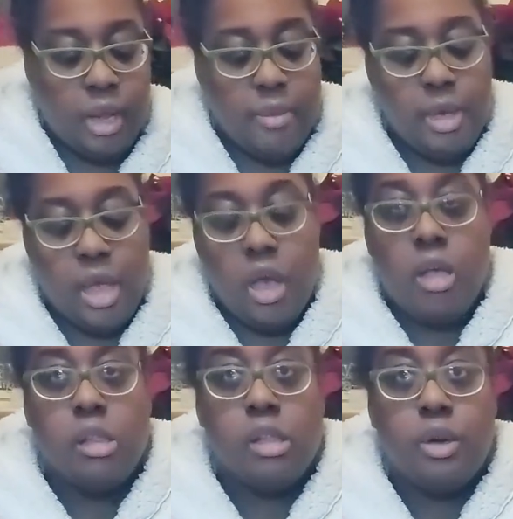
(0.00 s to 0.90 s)
I made
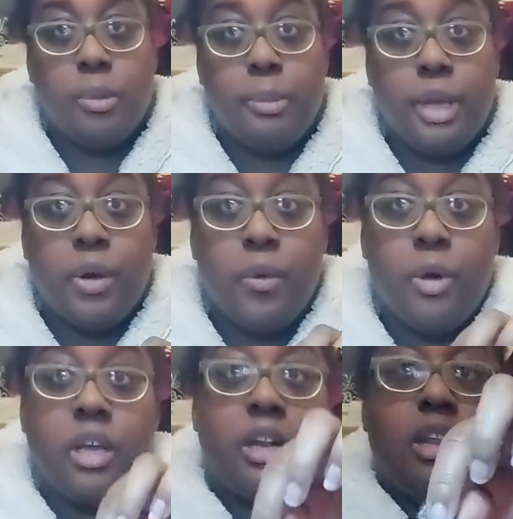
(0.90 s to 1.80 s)
a little bigger
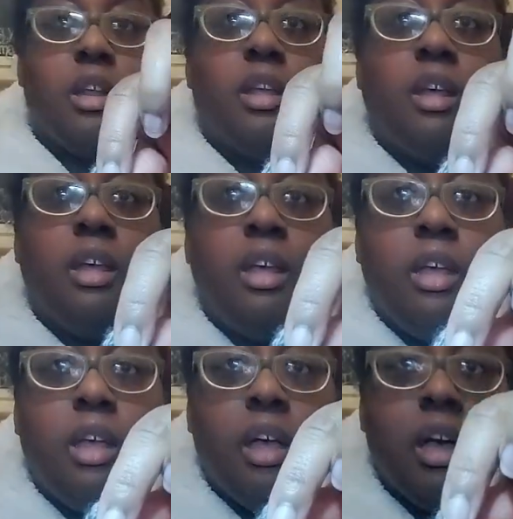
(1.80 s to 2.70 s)
one,
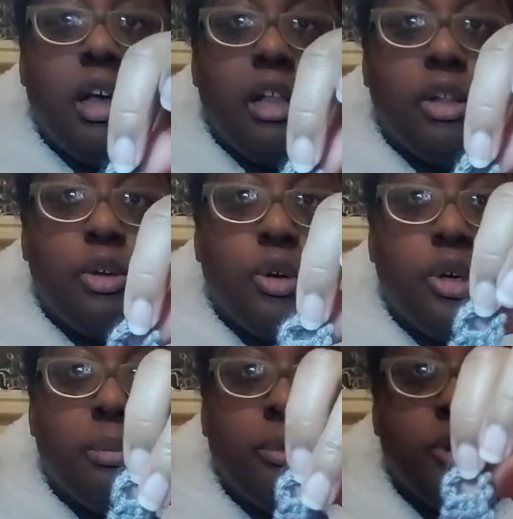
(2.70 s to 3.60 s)
a
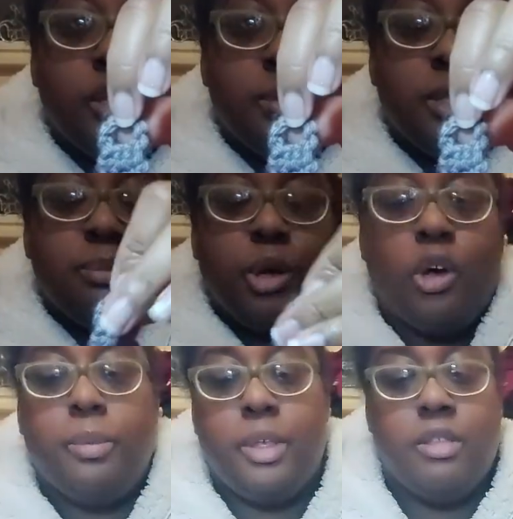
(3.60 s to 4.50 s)
little Christmas
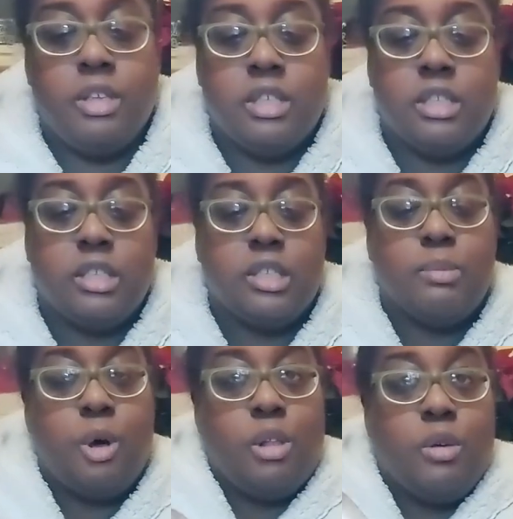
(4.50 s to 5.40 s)
bulb, and this is the
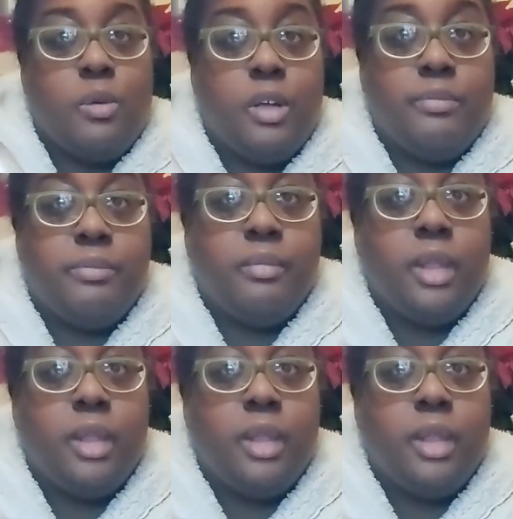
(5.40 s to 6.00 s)
smaller one.